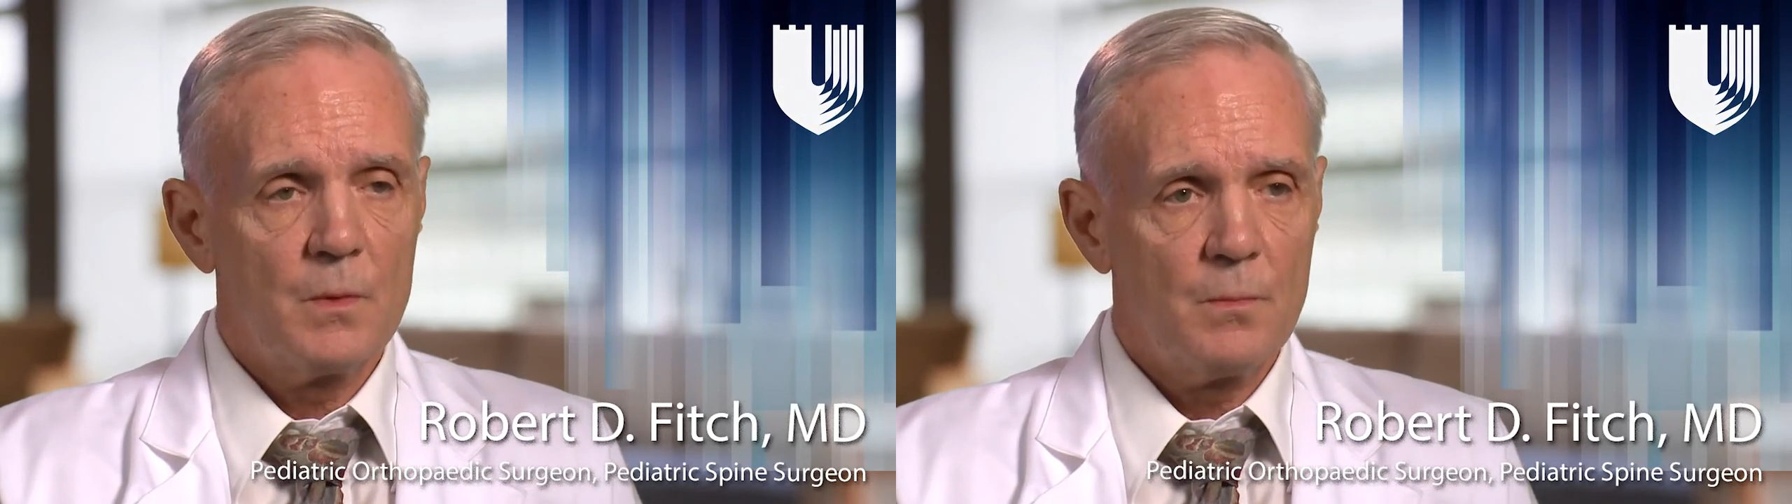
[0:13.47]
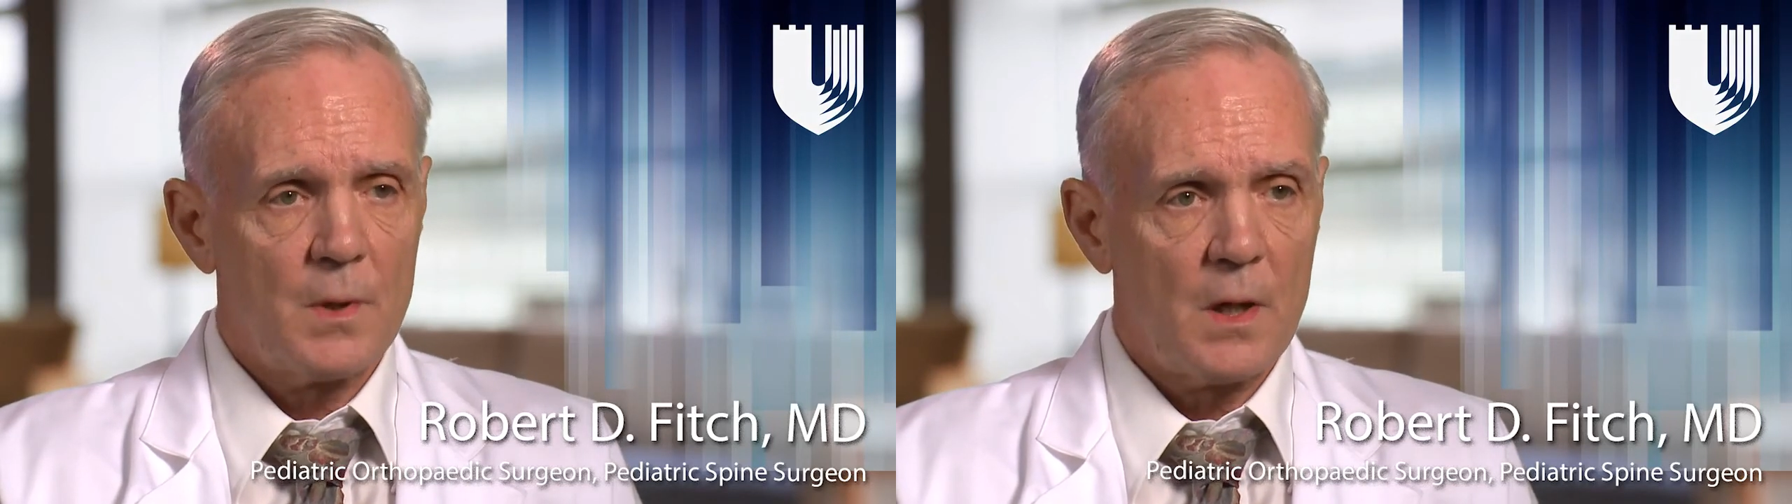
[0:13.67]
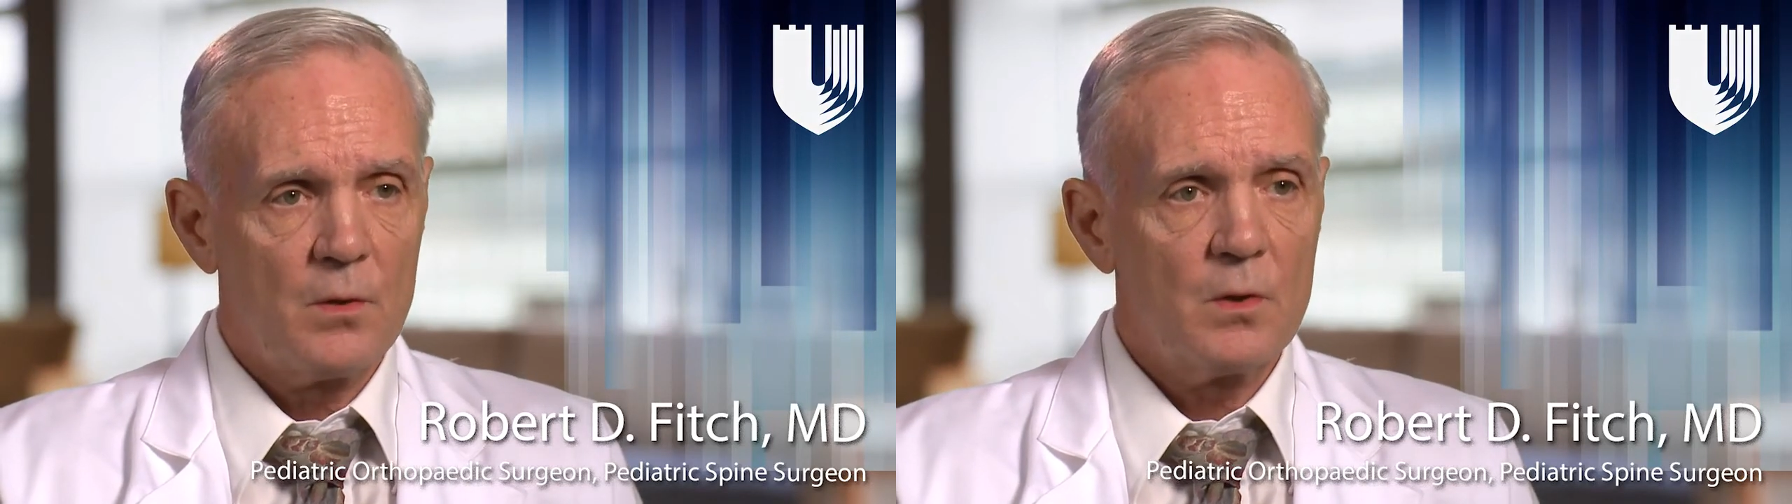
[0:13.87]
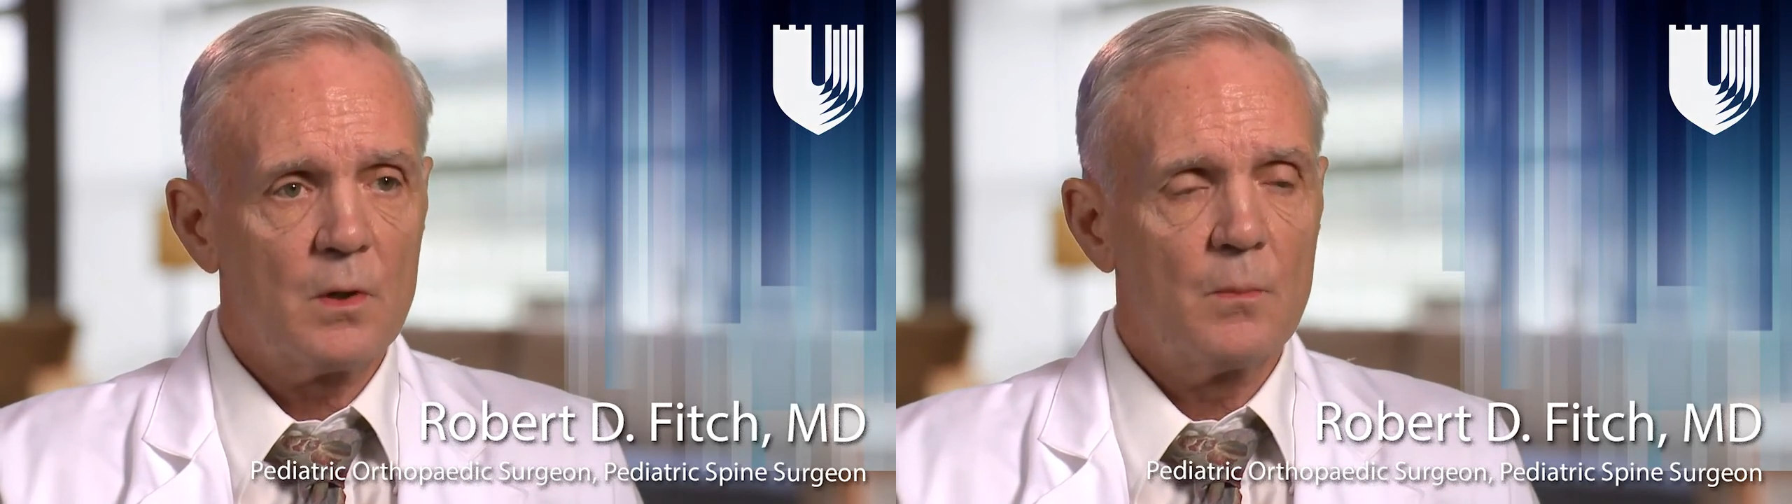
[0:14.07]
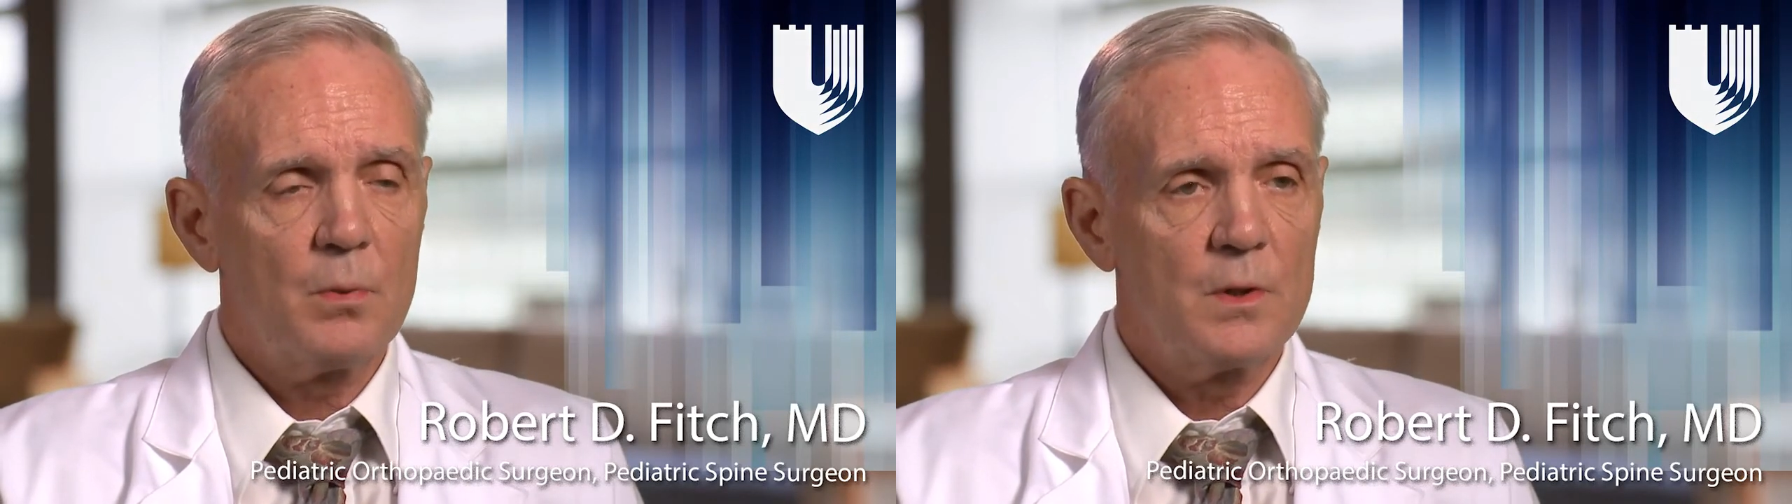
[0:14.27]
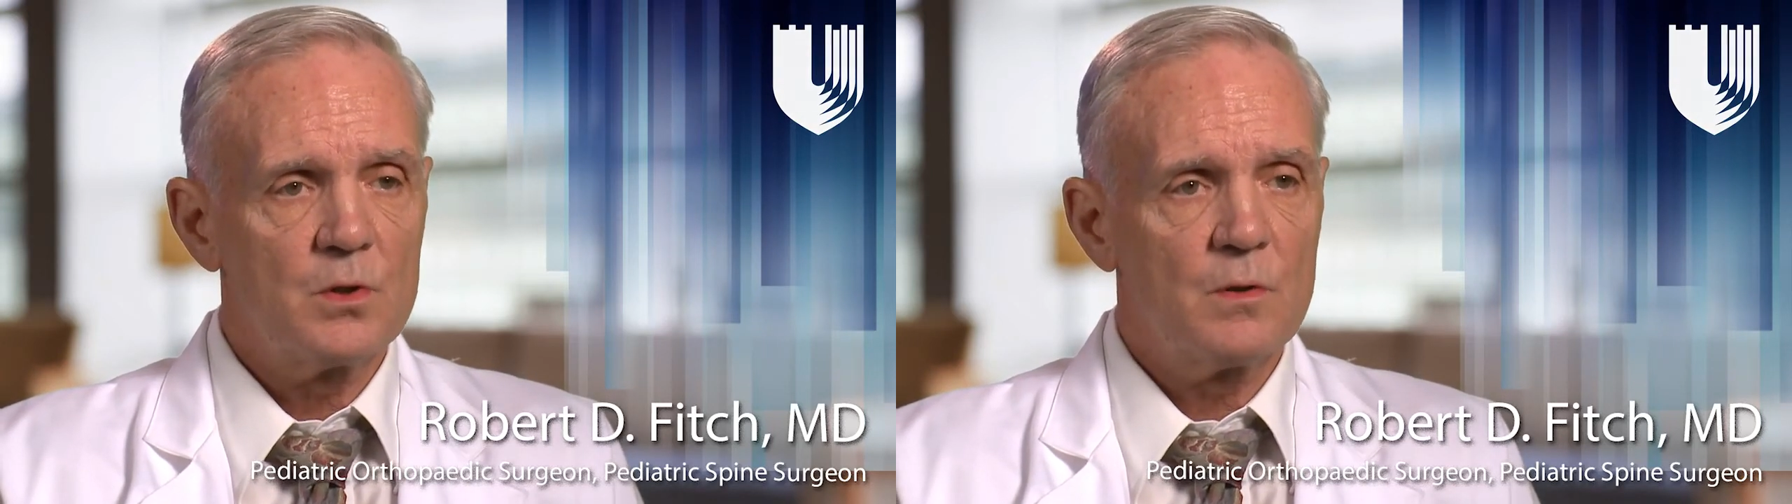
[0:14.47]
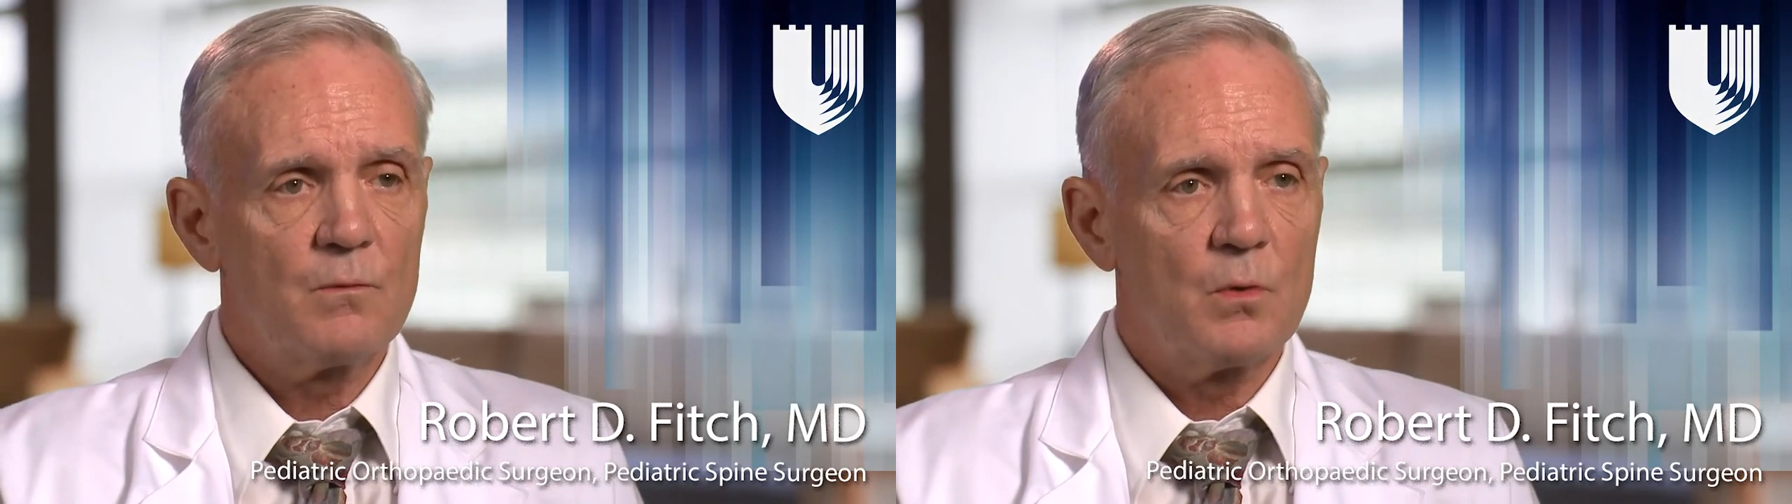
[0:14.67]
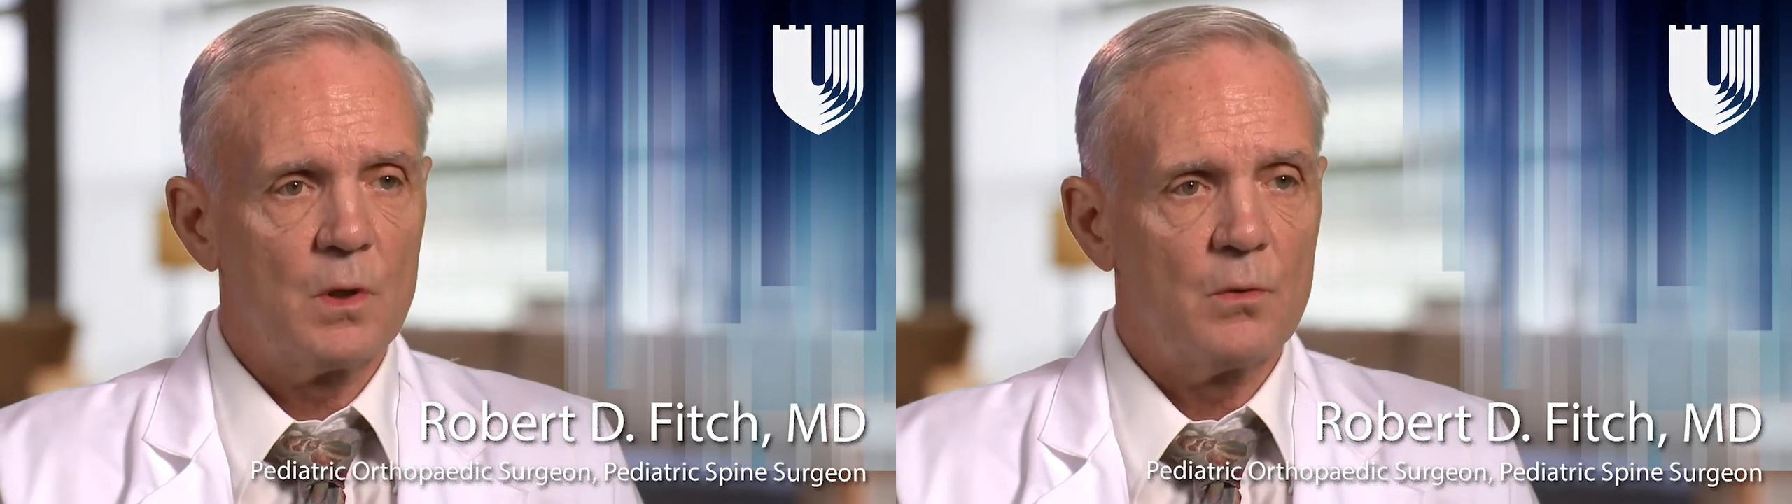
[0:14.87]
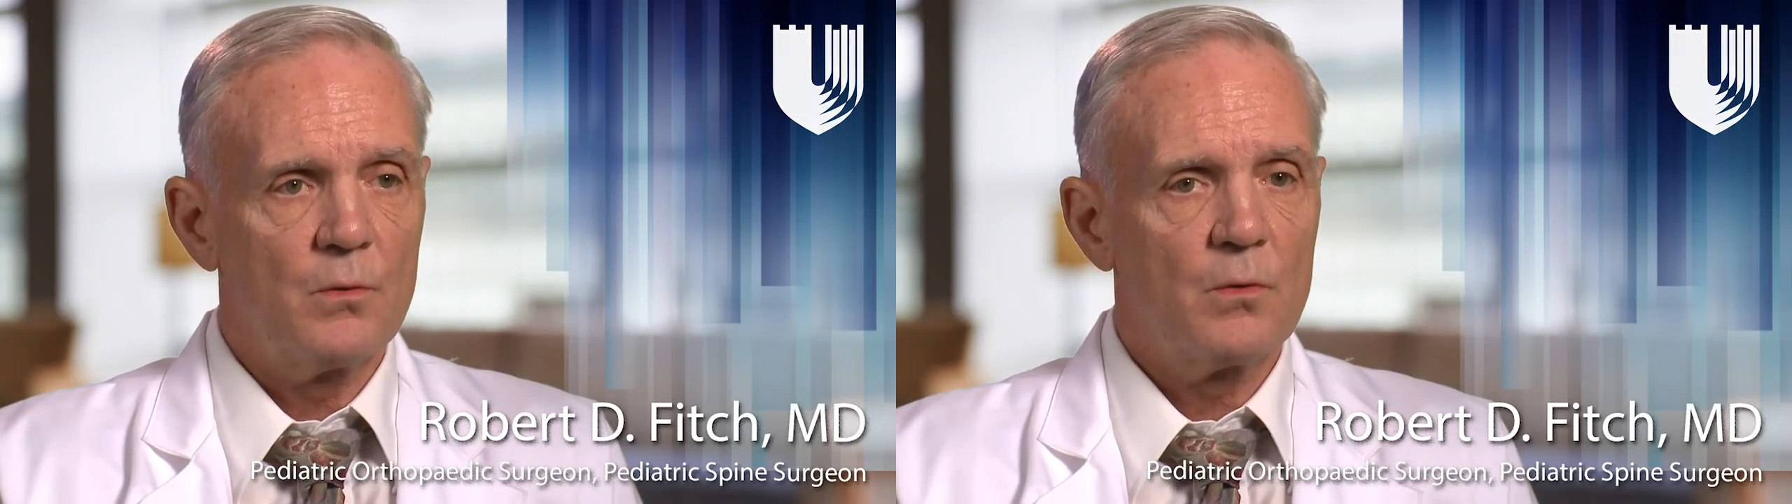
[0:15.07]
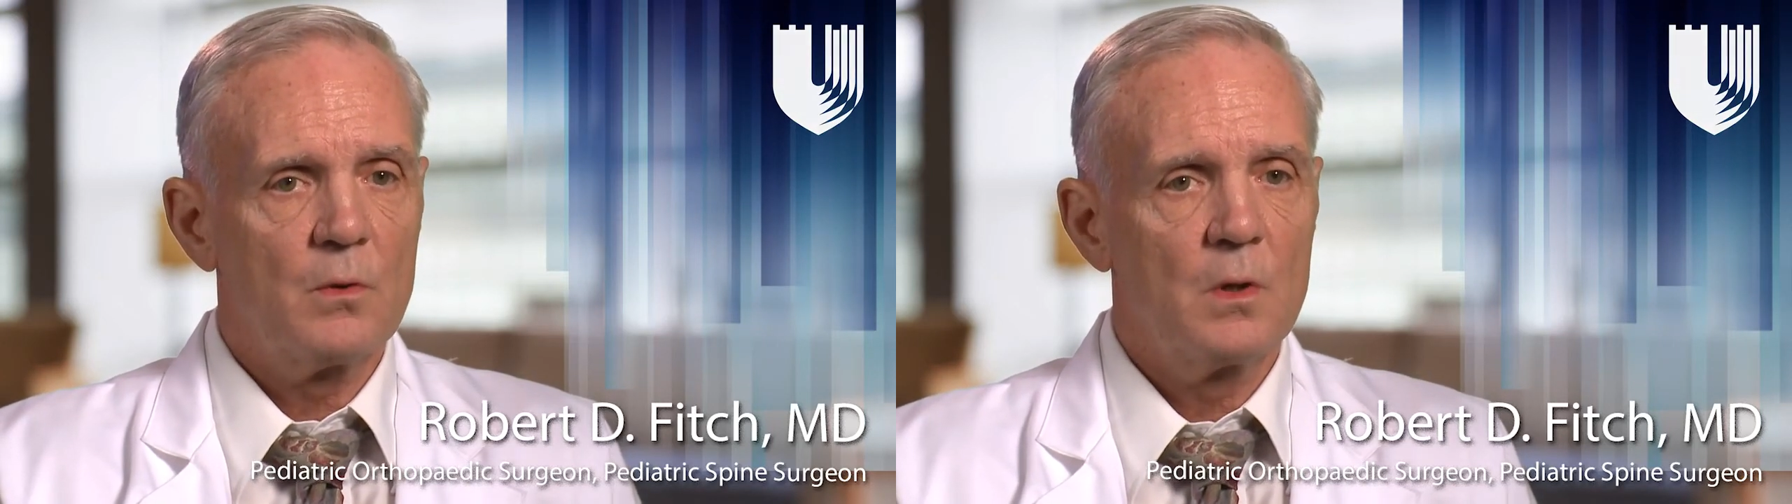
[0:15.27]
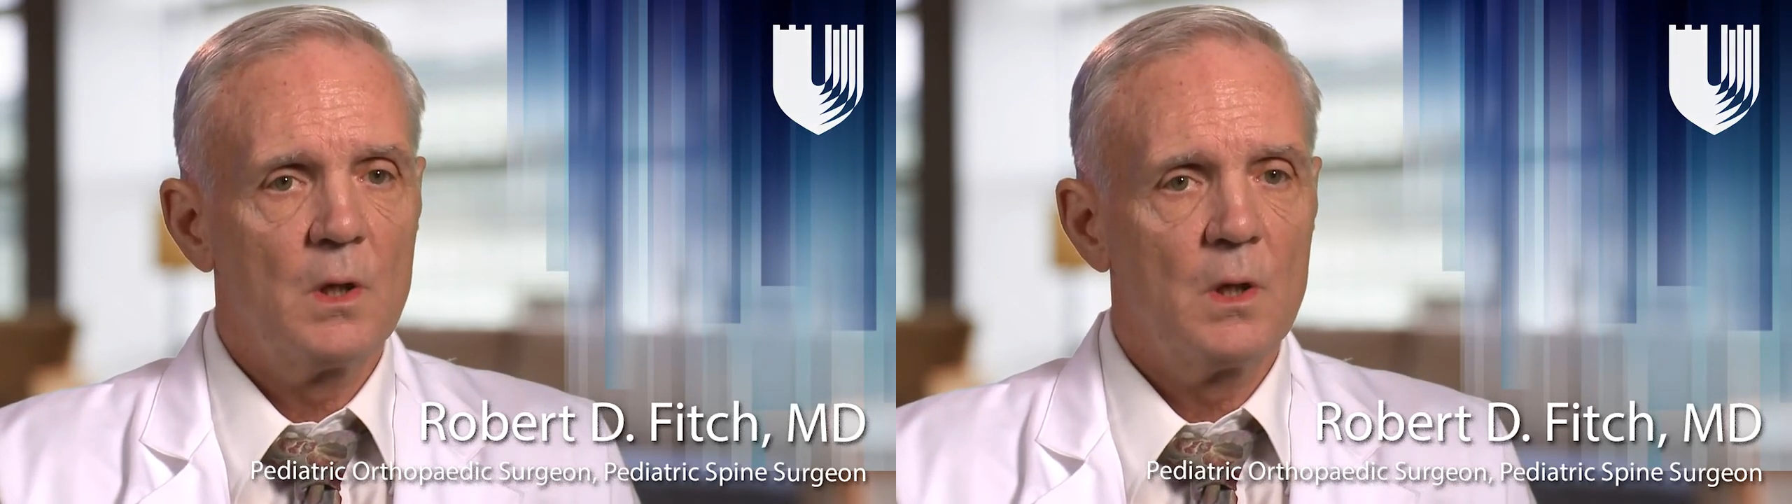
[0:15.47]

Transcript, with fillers: prior to completion of growth.